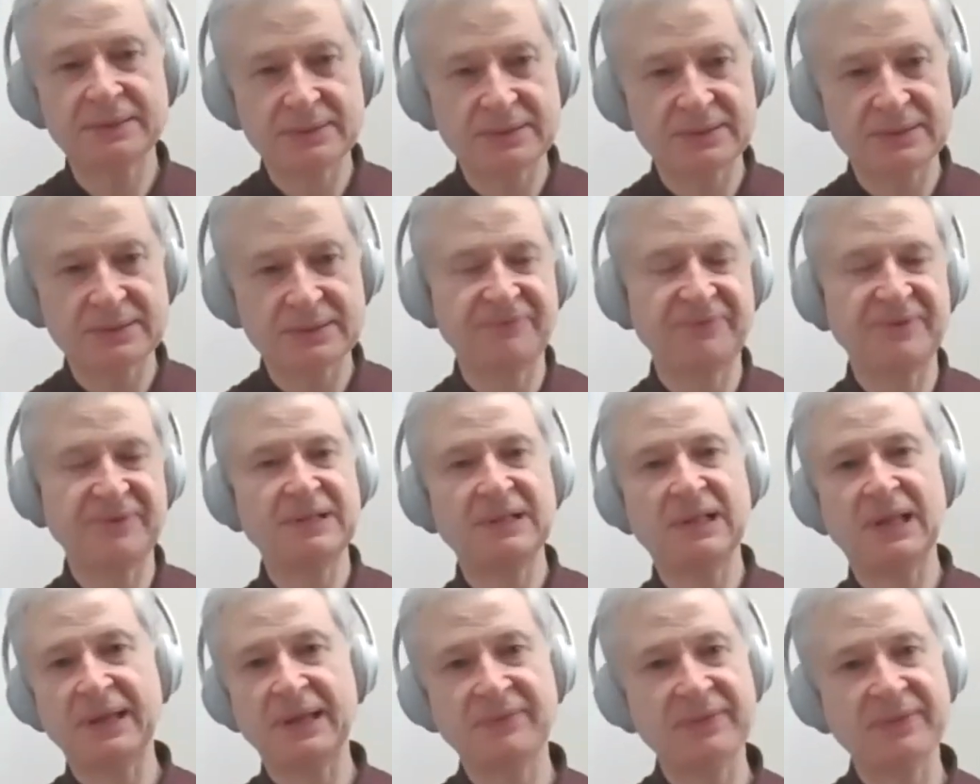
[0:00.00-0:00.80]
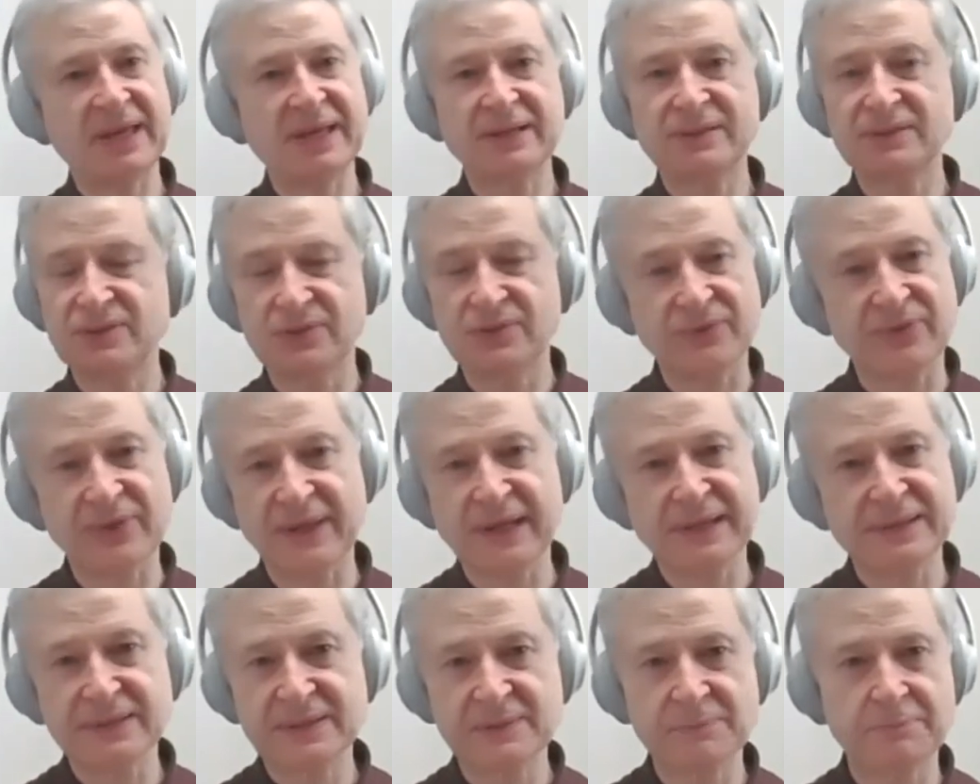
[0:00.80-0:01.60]
to feel like they can do
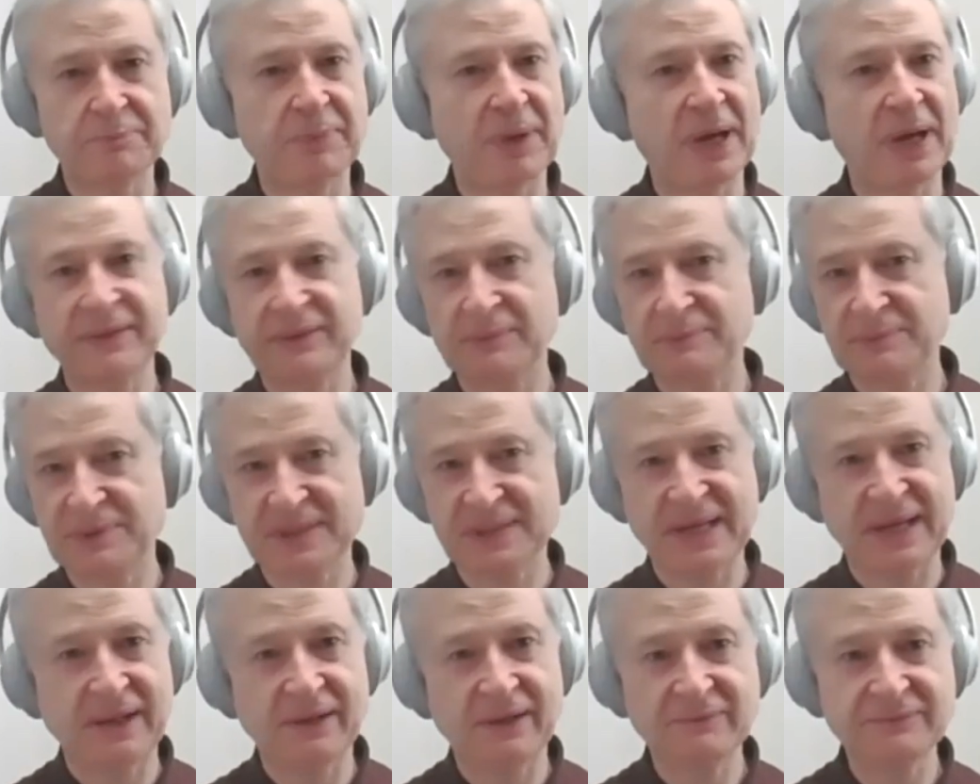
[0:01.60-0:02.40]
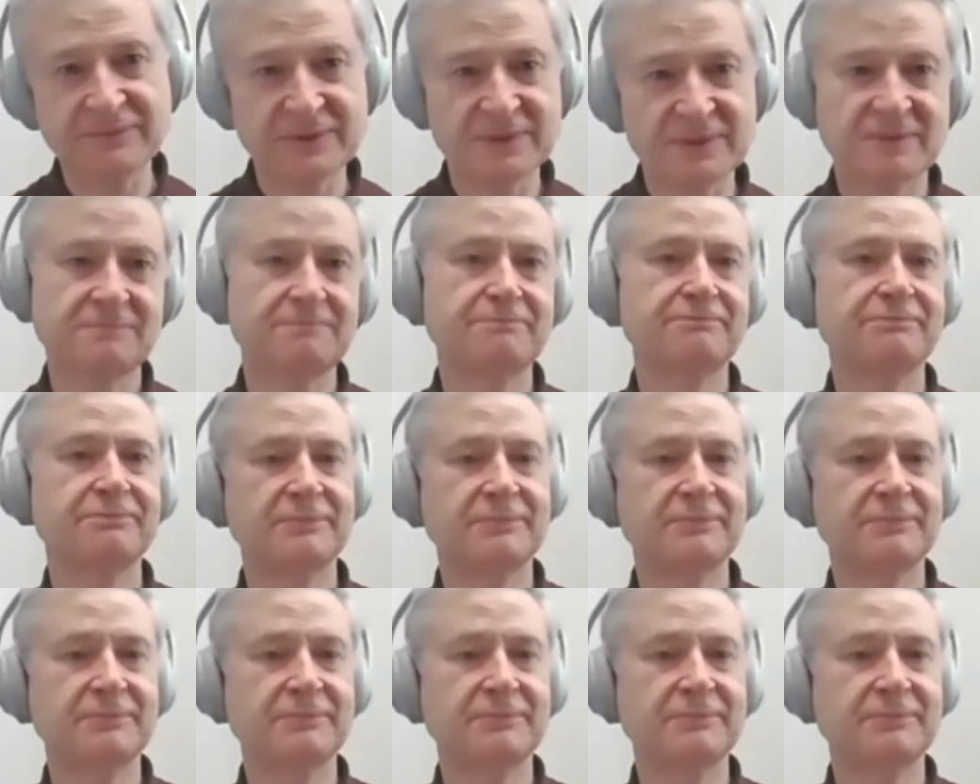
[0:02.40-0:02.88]
things by themselves.